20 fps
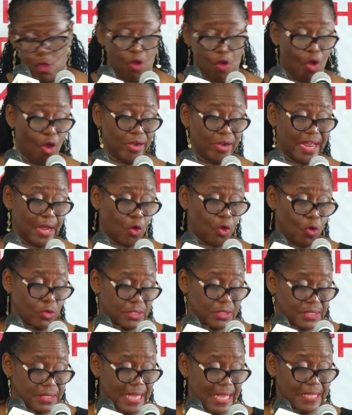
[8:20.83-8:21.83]
on a
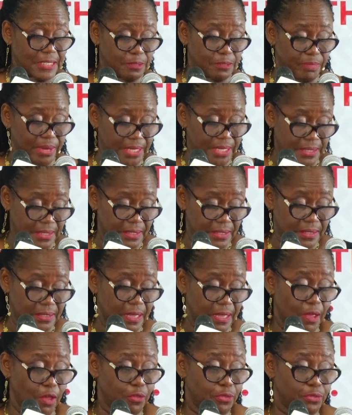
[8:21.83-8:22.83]
constant basis
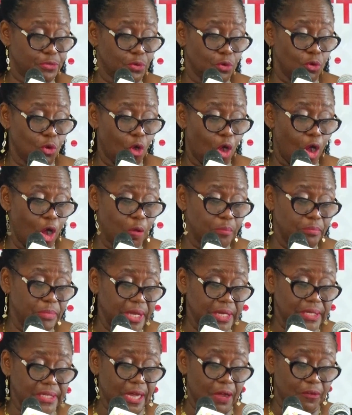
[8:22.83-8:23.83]
through all
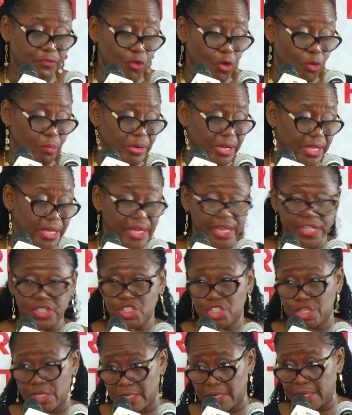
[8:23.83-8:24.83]
media of
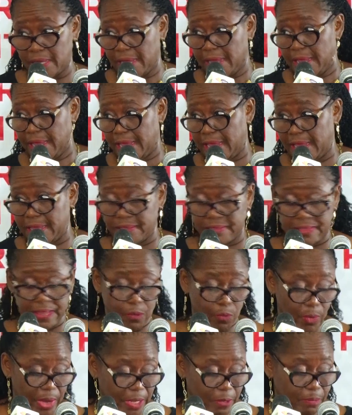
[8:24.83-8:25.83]
communication in the
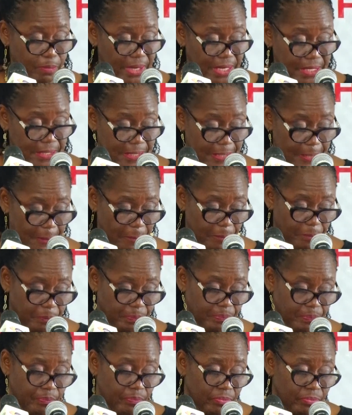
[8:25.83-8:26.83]
workplace.
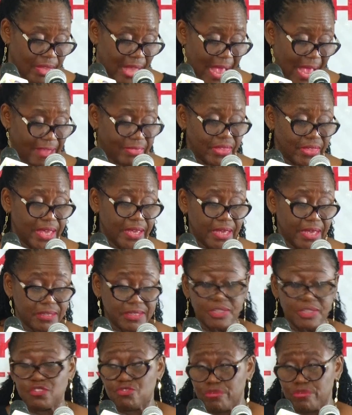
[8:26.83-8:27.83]
I think it is